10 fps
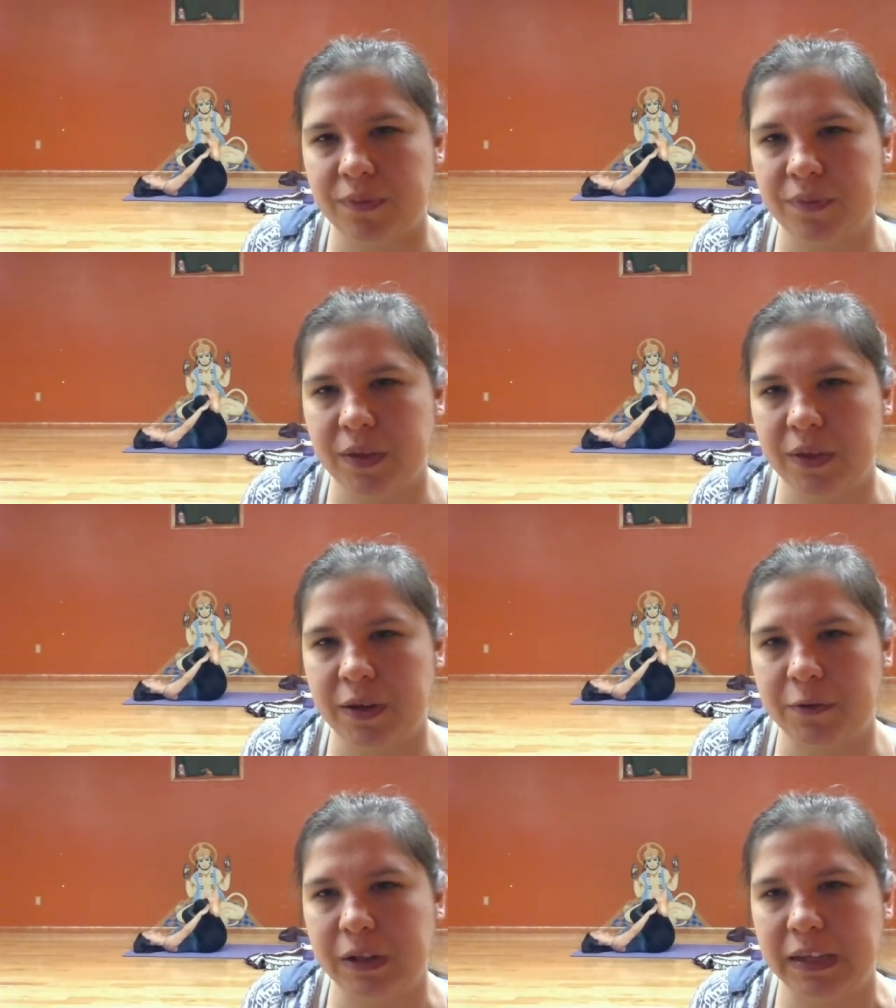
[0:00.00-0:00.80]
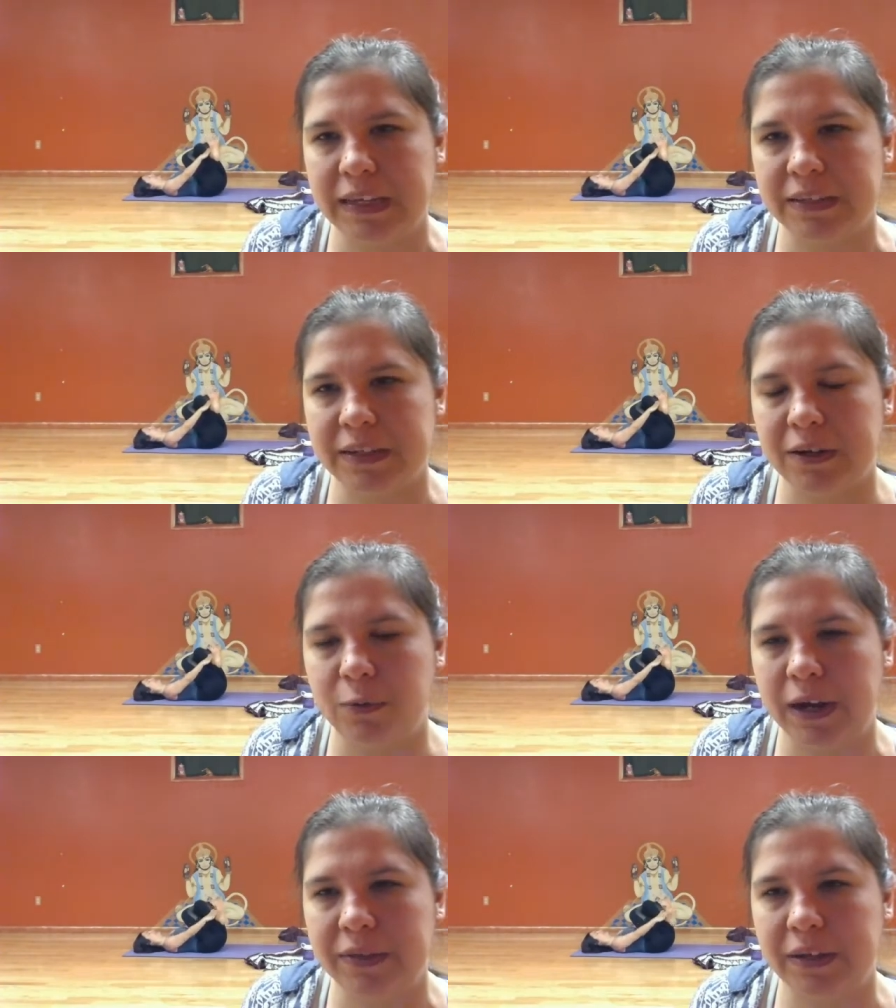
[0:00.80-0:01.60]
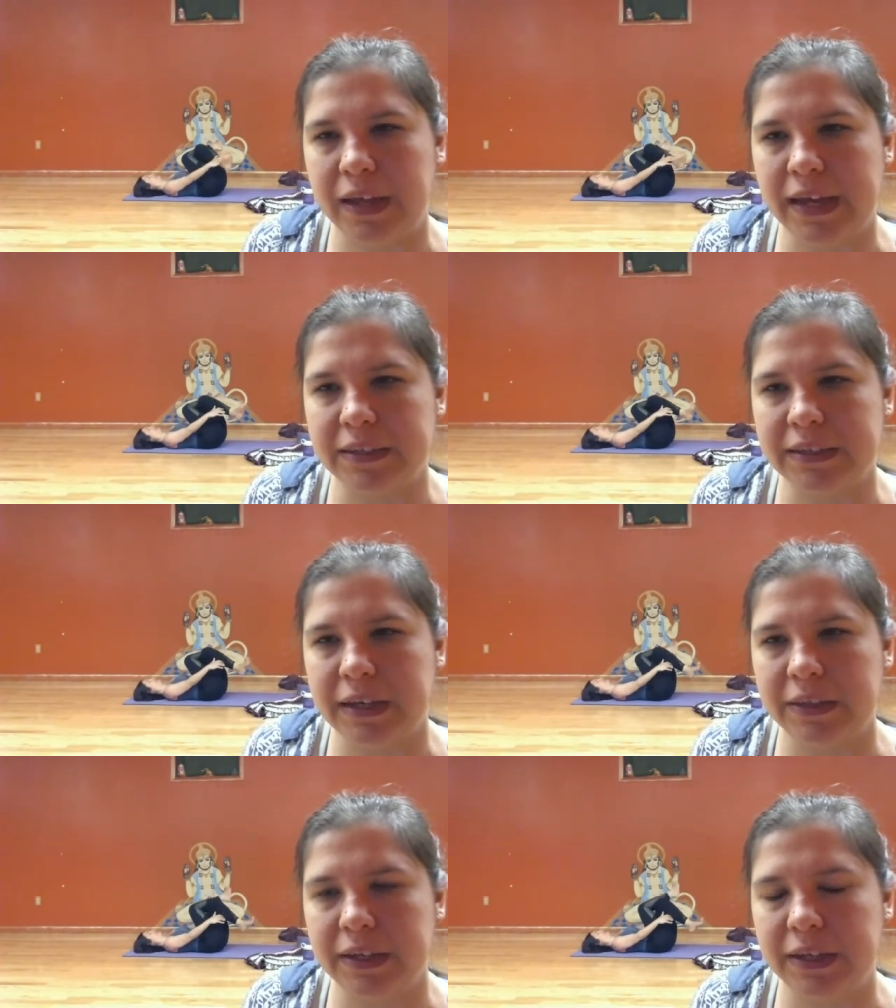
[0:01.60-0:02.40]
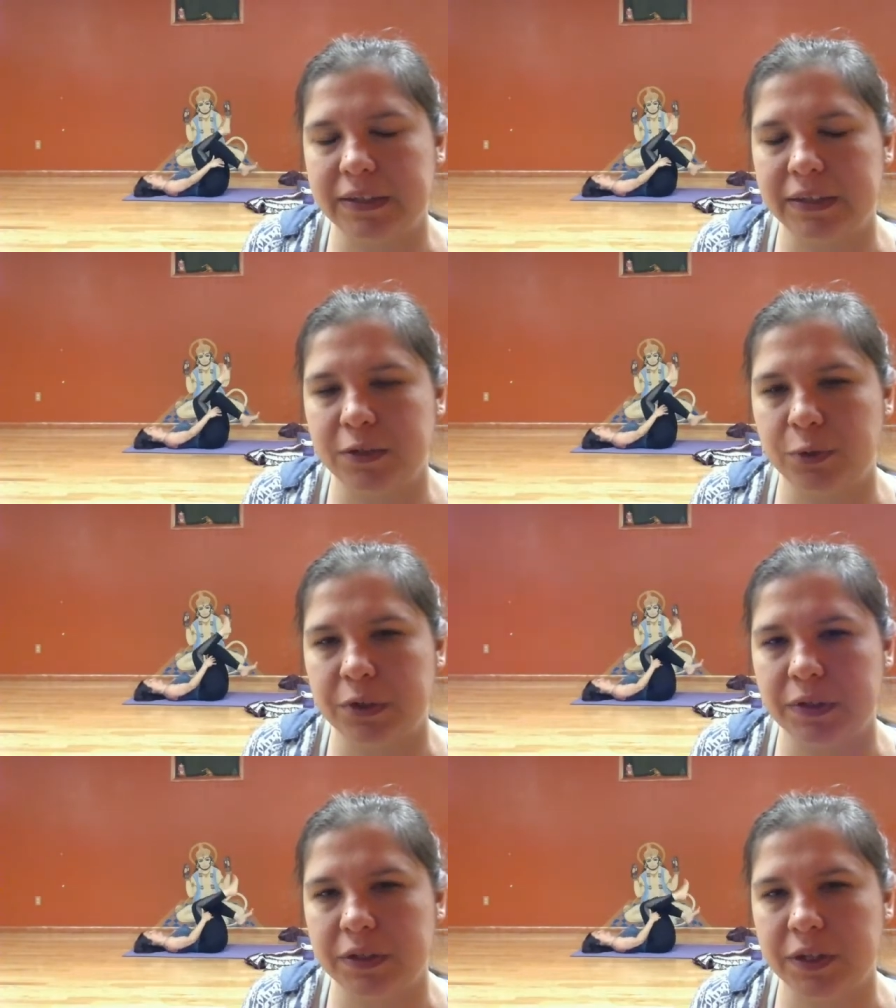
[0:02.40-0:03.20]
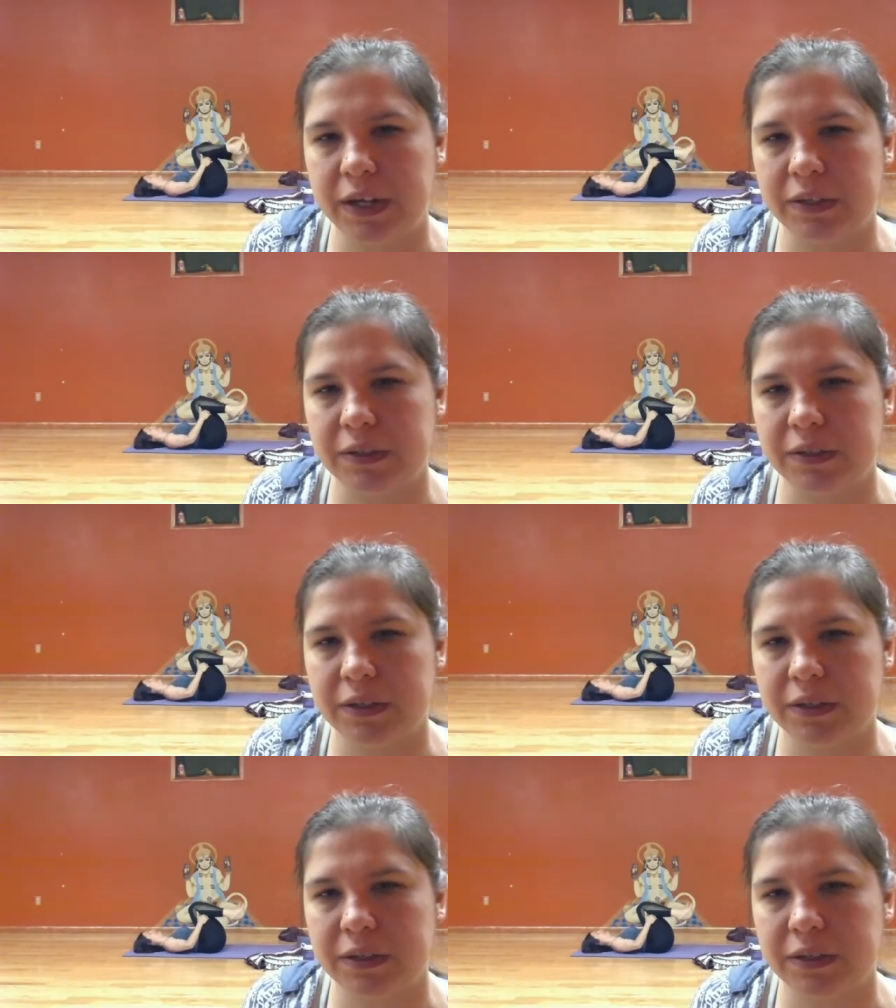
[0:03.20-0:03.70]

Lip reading: And then release and unwind the legs, hug the knees in towards the chest.